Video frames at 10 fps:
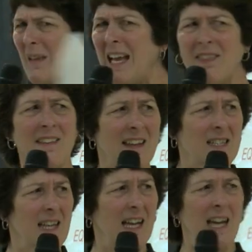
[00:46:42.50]
I think
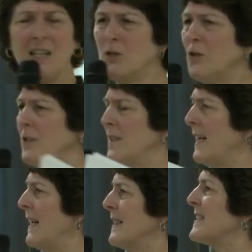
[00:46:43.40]
that's a, a good
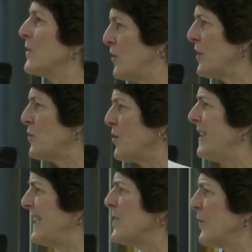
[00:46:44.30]
uh,
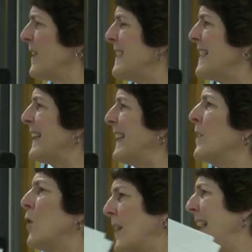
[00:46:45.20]
suggestion, is really taking
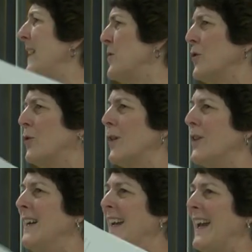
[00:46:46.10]
a look at as
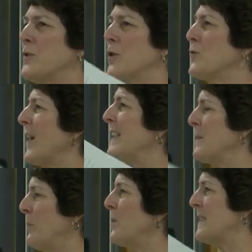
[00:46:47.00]
you're, as you're trying
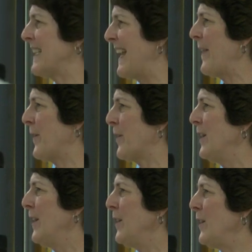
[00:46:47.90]
to put
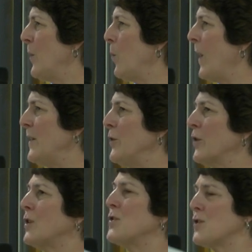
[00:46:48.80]
together you know, what
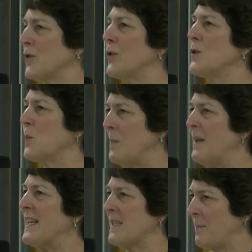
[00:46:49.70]
your concerns would
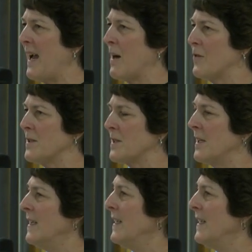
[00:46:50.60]
be as a parent.